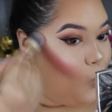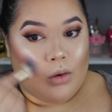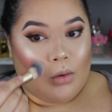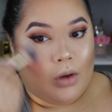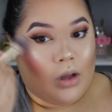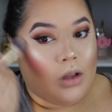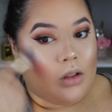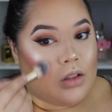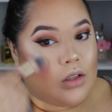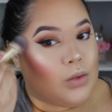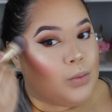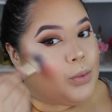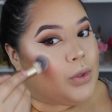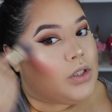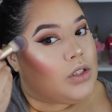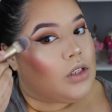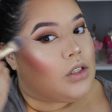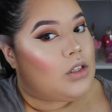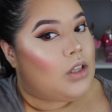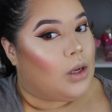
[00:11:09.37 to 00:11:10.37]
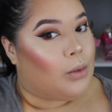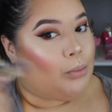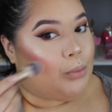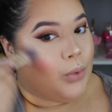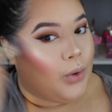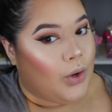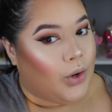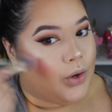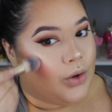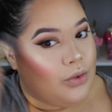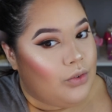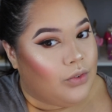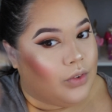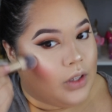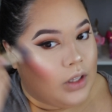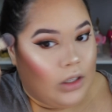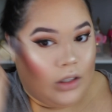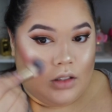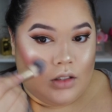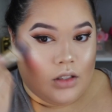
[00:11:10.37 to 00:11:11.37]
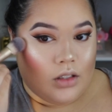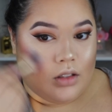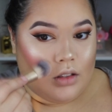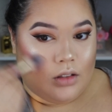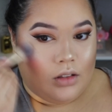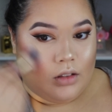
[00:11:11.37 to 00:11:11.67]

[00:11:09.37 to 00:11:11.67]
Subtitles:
Wow, this brush is like perfect.